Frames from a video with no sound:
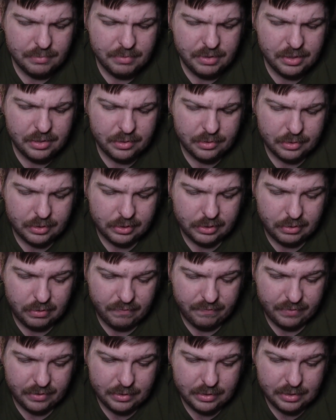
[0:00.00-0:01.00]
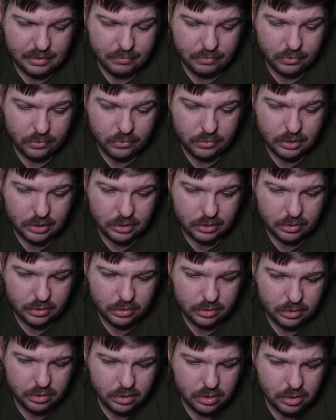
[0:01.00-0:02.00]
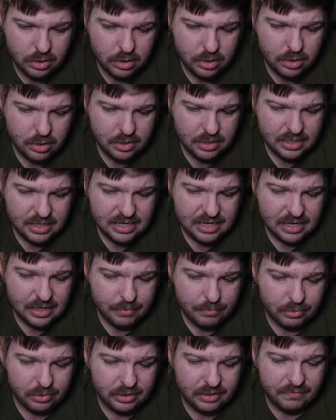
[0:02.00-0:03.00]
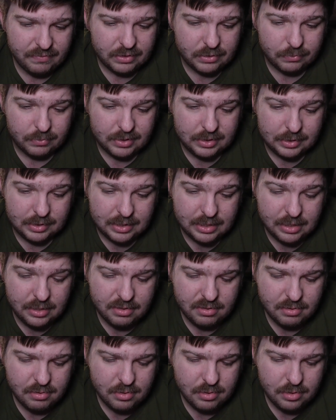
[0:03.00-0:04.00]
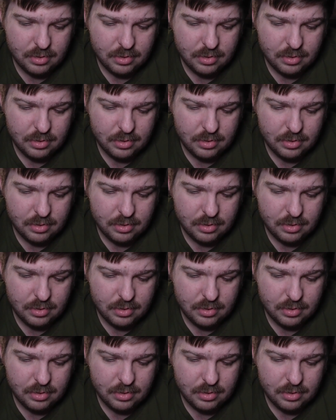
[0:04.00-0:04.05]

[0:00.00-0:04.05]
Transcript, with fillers: Let me clarify that real quick. I believe it's Wednesday.